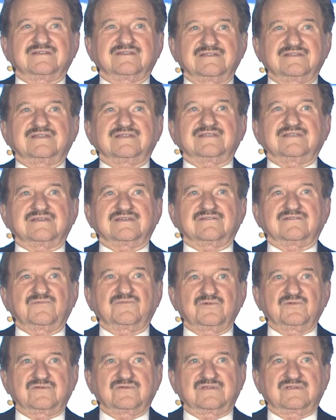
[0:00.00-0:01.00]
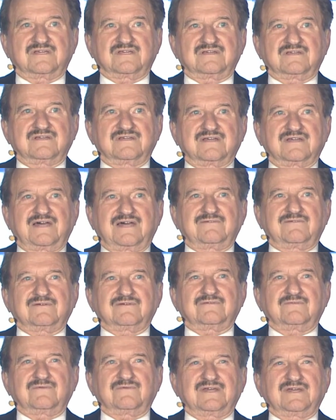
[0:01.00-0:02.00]
in the near future,
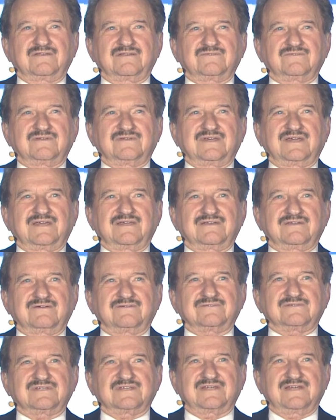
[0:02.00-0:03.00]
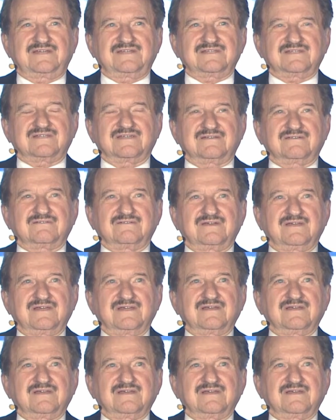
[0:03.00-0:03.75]
our way to diagnose cancer